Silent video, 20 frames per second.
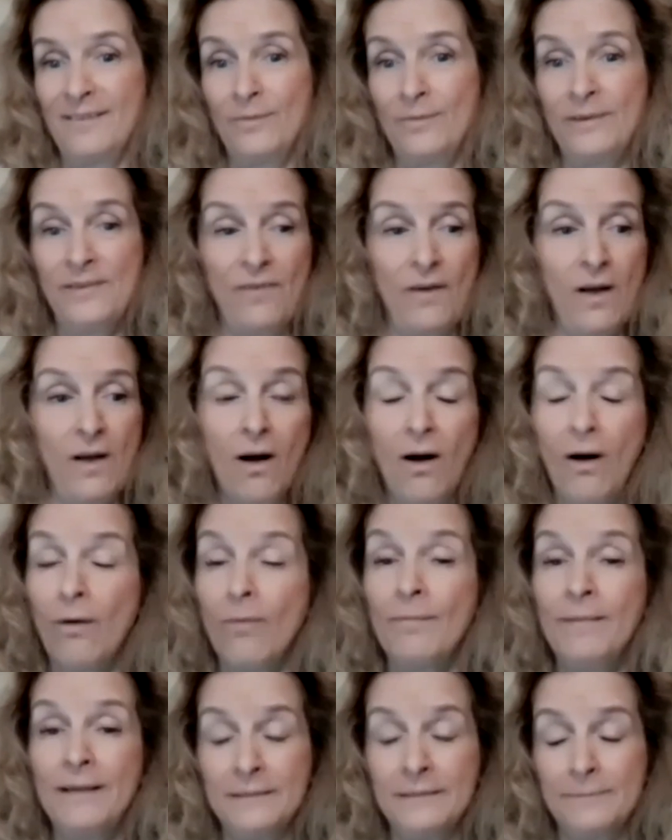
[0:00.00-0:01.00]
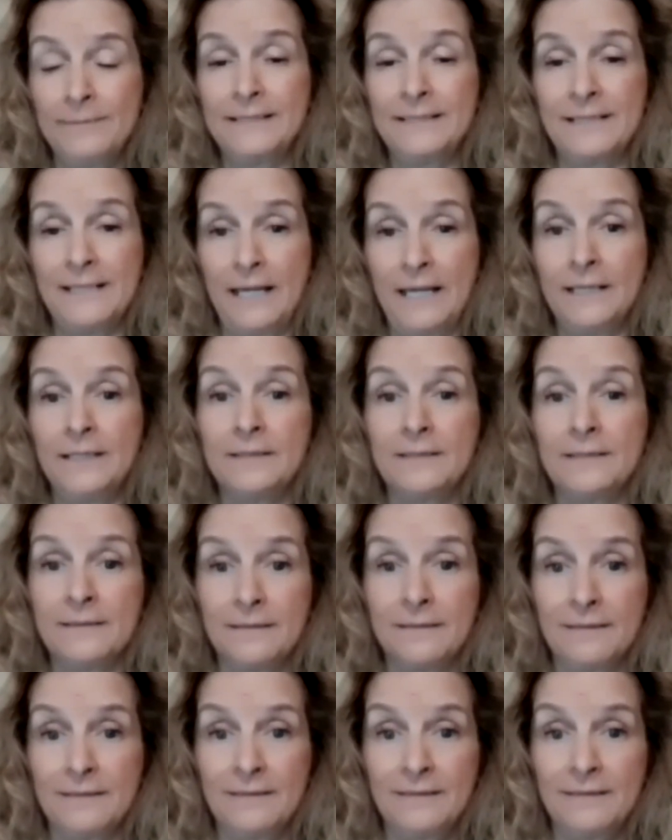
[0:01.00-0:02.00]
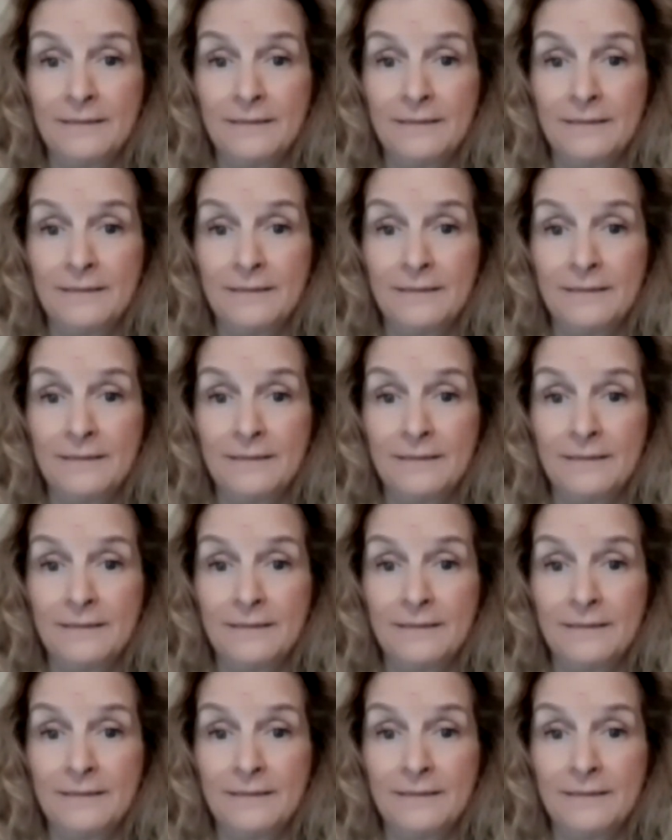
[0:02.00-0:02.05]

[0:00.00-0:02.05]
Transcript: we've all made mistakes.